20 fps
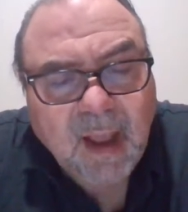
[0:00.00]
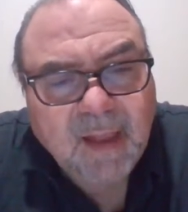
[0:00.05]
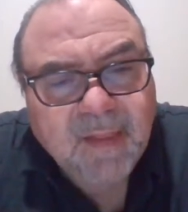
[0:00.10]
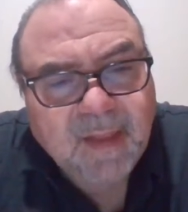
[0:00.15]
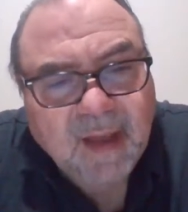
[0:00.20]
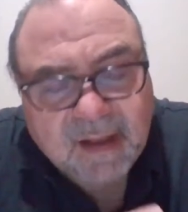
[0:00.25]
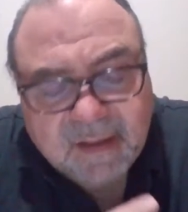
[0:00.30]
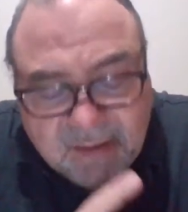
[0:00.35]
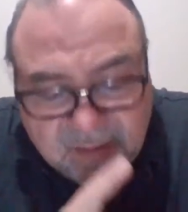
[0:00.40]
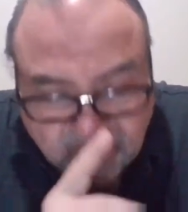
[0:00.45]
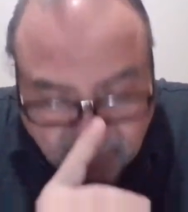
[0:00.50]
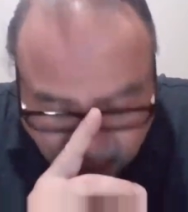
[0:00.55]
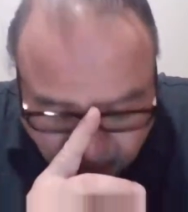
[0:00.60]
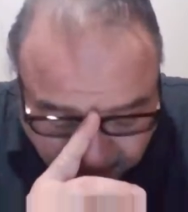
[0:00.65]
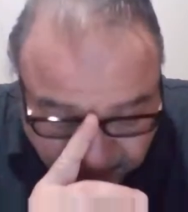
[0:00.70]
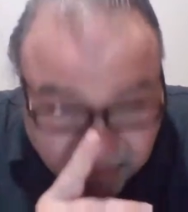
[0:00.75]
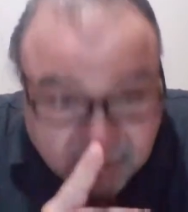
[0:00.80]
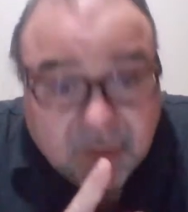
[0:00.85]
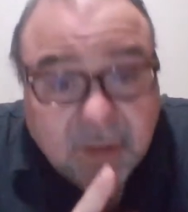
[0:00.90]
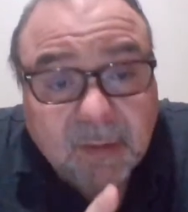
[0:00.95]
And that's the
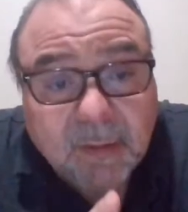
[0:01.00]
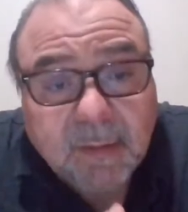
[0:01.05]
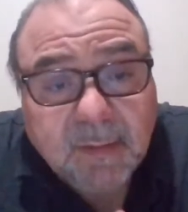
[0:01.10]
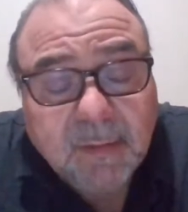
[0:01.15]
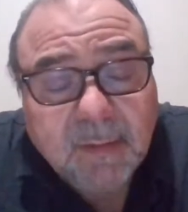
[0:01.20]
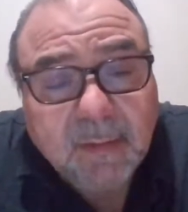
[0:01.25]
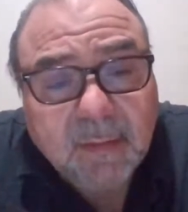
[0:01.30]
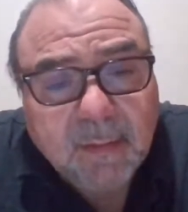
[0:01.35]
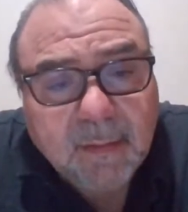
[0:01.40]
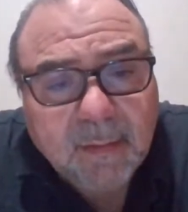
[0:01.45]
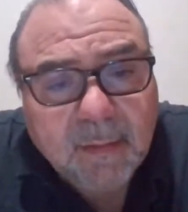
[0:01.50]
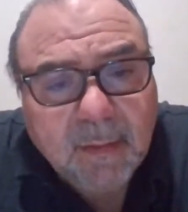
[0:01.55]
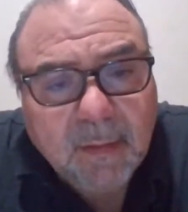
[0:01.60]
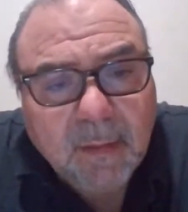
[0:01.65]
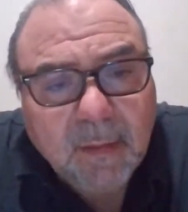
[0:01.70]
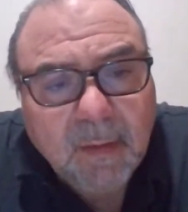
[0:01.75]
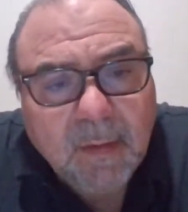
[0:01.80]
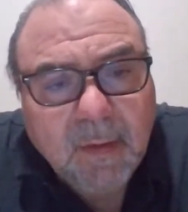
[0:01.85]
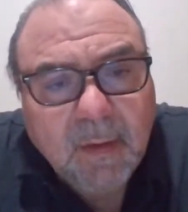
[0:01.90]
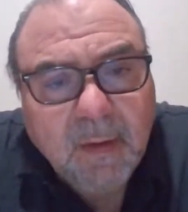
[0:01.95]
question.
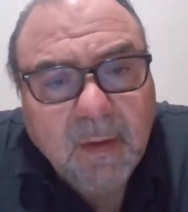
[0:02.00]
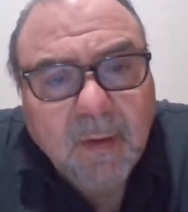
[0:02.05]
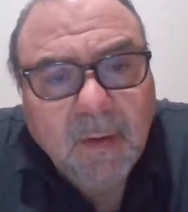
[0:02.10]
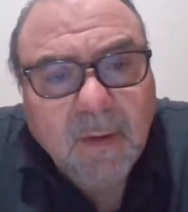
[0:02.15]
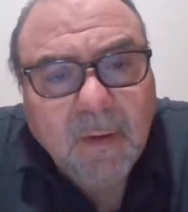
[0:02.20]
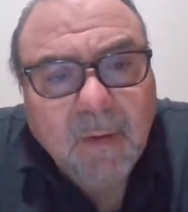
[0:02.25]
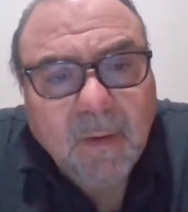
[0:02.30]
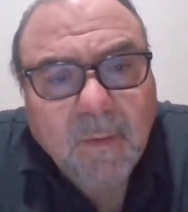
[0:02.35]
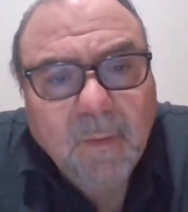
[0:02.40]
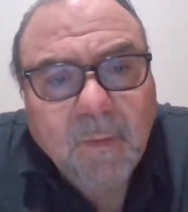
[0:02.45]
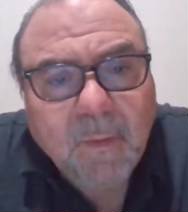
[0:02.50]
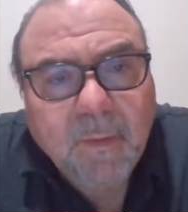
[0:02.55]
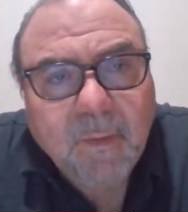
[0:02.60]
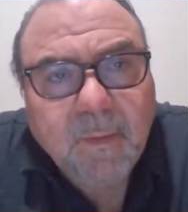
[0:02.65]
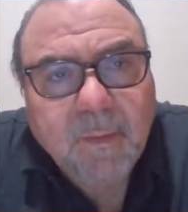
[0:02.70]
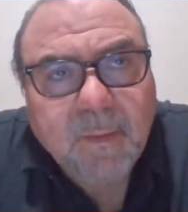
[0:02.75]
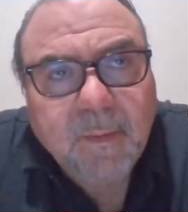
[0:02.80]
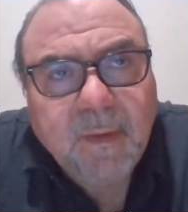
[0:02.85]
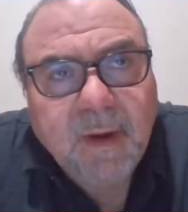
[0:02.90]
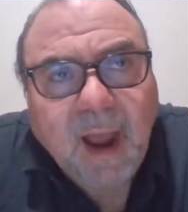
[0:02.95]

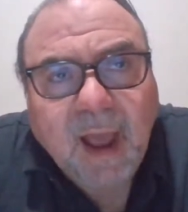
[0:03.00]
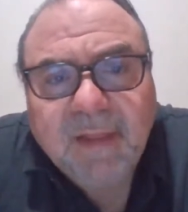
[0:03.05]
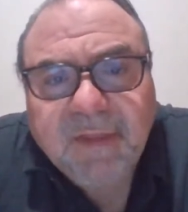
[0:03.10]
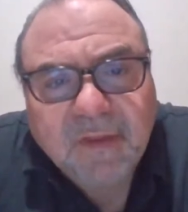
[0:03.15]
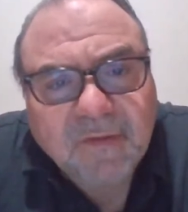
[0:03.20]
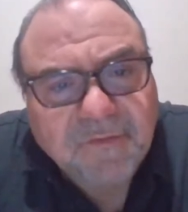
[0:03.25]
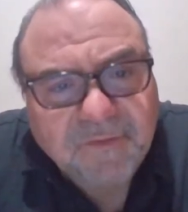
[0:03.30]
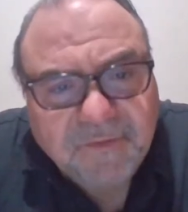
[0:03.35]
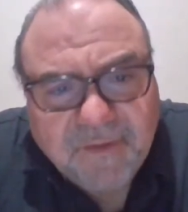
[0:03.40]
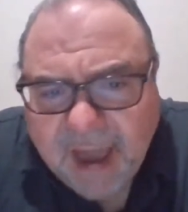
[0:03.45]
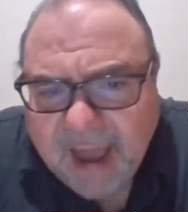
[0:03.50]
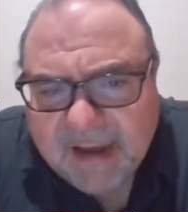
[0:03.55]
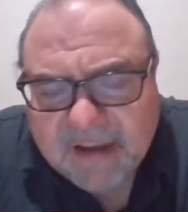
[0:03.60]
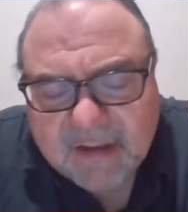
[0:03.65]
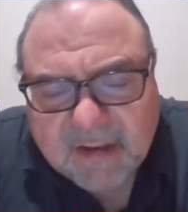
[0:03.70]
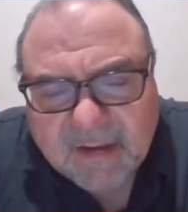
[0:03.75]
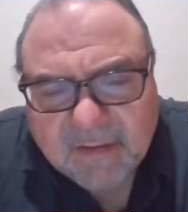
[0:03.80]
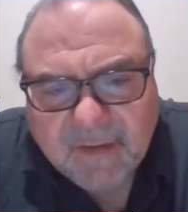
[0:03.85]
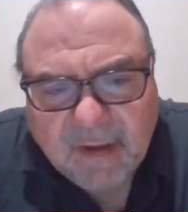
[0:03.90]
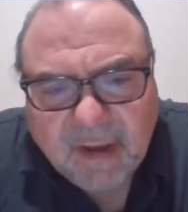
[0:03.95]
Not the
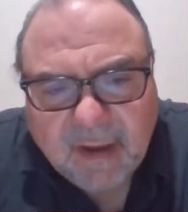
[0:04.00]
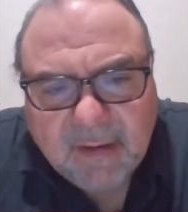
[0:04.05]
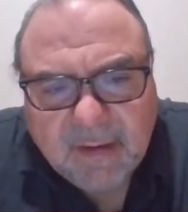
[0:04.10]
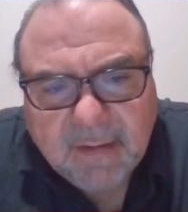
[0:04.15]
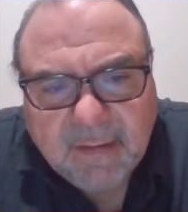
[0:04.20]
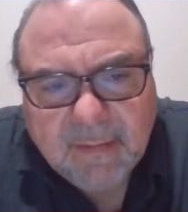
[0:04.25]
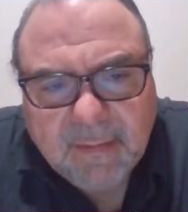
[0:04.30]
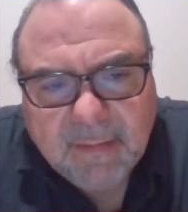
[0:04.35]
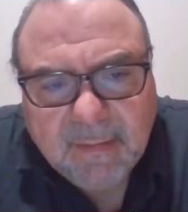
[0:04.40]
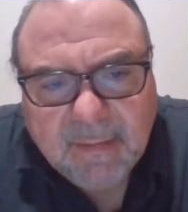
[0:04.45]
facts of it.